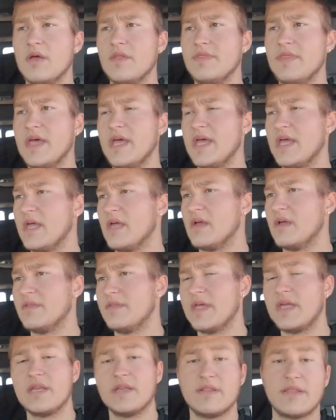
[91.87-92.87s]
They
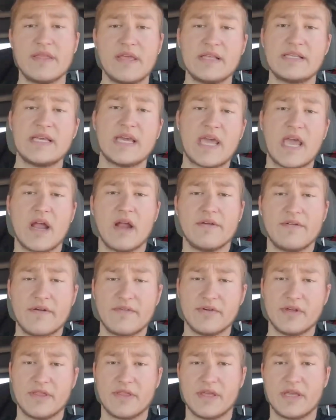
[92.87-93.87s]
they they take care of
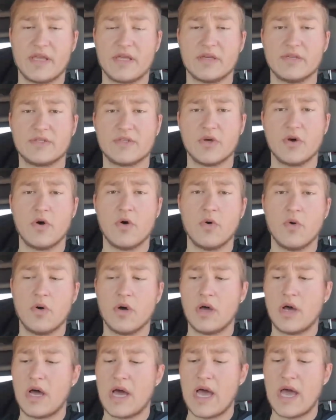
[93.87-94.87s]
everything.
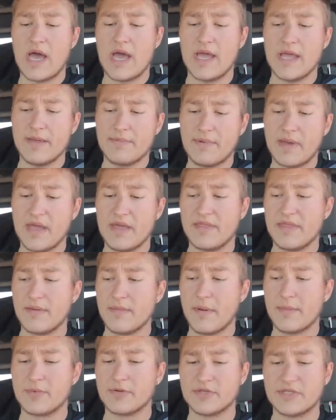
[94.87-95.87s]
So I pay
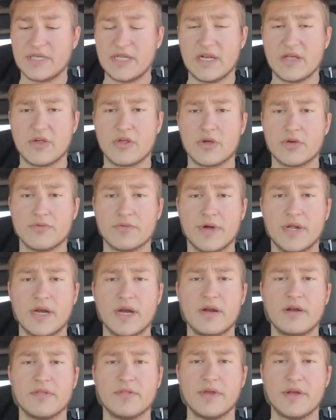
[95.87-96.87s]
them a percentage to run
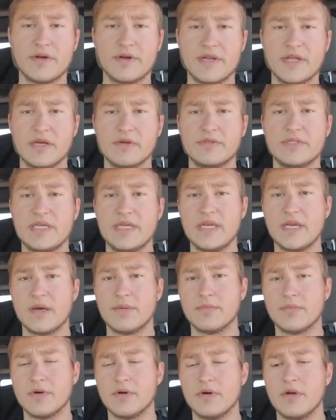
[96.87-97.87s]
under their DOT
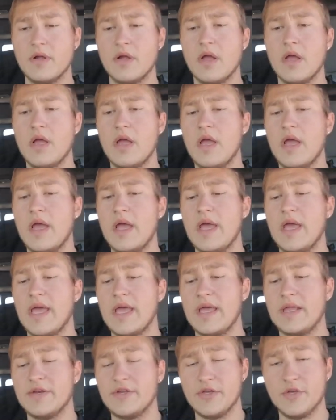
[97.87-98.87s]
number
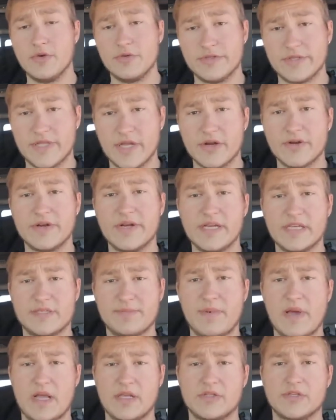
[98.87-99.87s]
and use their
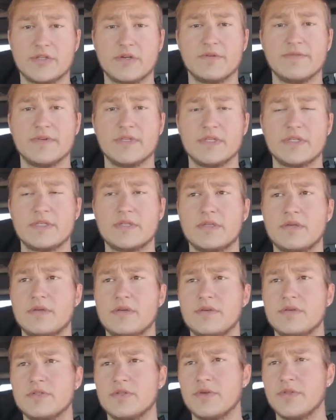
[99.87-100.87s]
dispatch service.
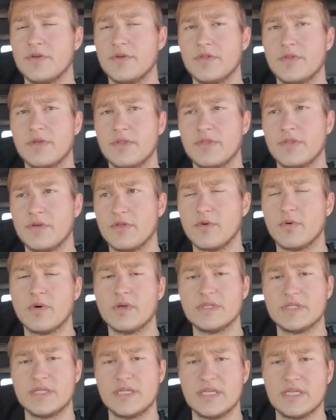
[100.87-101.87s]
So they're the, they're the
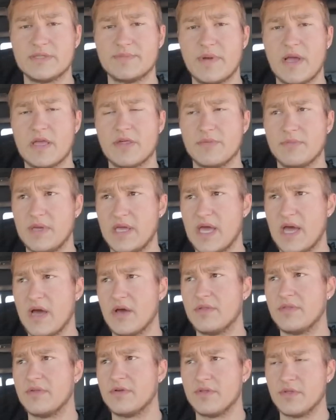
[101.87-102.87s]
ones that dispatch me
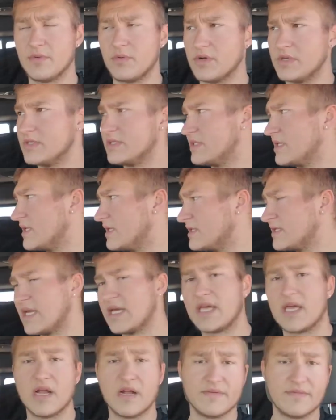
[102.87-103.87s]
out, and they're the ones that
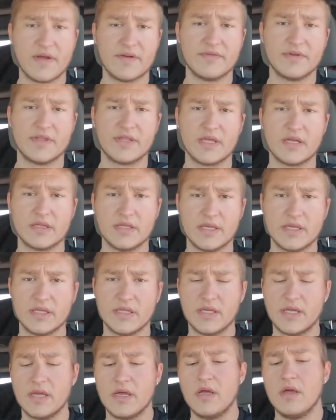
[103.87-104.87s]
take care of everything
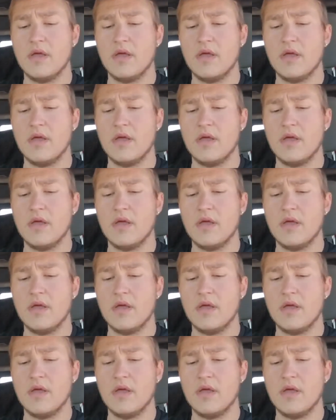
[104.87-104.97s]
legally.